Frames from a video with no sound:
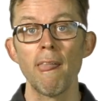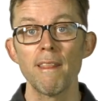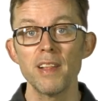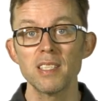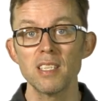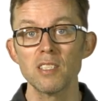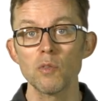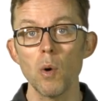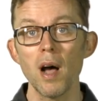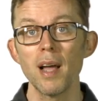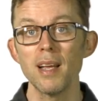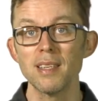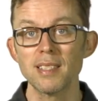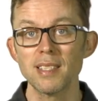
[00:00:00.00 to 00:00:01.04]
This is
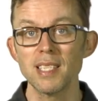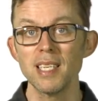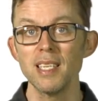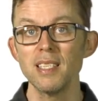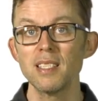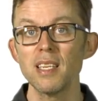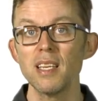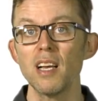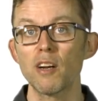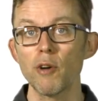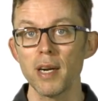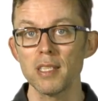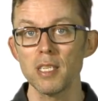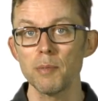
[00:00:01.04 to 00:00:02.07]
why a CEC
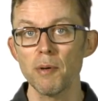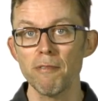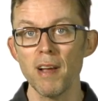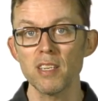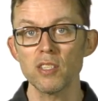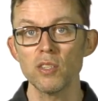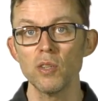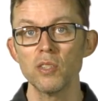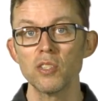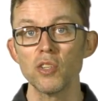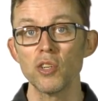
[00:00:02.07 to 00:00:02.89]
accredited professional